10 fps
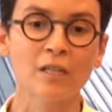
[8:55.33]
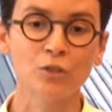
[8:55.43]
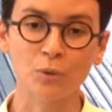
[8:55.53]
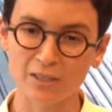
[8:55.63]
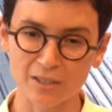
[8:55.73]

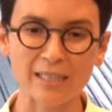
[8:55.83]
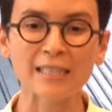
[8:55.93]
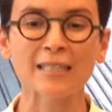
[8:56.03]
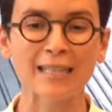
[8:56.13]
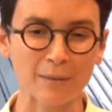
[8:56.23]
to
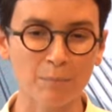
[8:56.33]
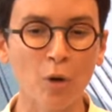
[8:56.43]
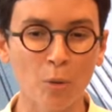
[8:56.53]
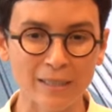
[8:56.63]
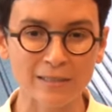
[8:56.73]
understand that that
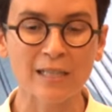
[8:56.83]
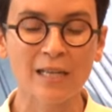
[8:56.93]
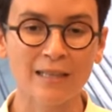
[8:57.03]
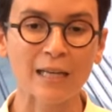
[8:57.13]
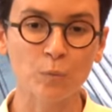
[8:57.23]
moment
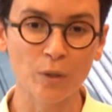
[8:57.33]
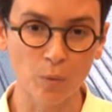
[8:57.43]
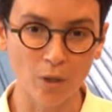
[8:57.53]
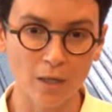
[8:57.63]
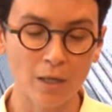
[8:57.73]
that we
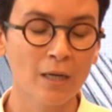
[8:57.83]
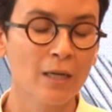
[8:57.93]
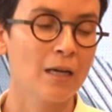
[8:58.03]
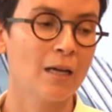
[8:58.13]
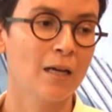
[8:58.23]
were
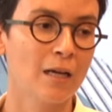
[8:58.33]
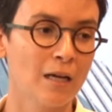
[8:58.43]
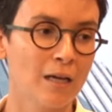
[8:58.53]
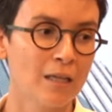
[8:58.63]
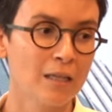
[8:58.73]

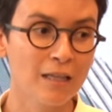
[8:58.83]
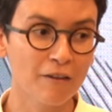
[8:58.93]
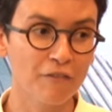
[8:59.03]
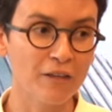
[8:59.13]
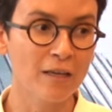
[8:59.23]
uh,
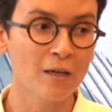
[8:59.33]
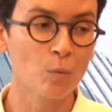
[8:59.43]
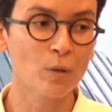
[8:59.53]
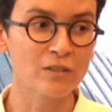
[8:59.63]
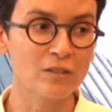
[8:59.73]
living
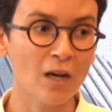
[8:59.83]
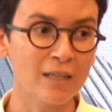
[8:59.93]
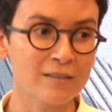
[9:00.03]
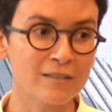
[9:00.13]
was not